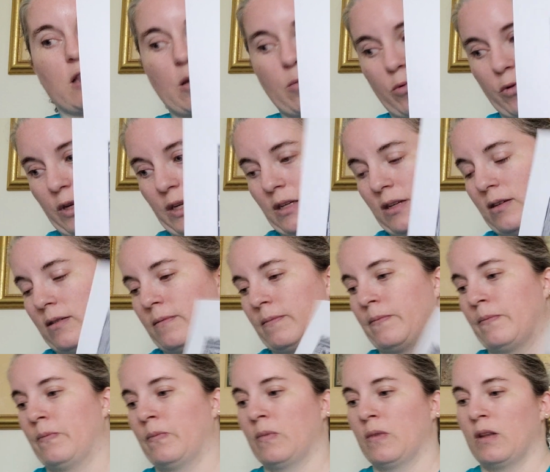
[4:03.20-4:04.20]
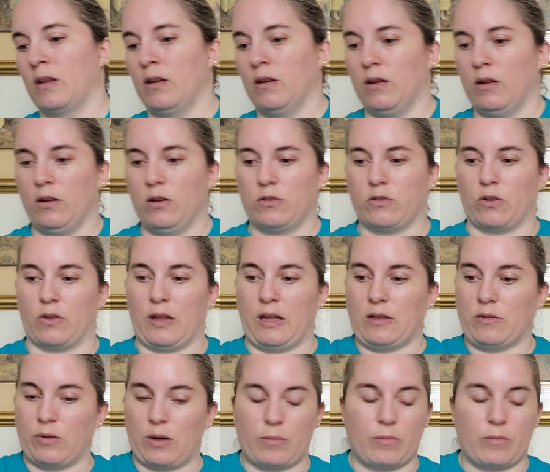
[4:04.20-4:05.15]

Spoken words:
that point. So that's what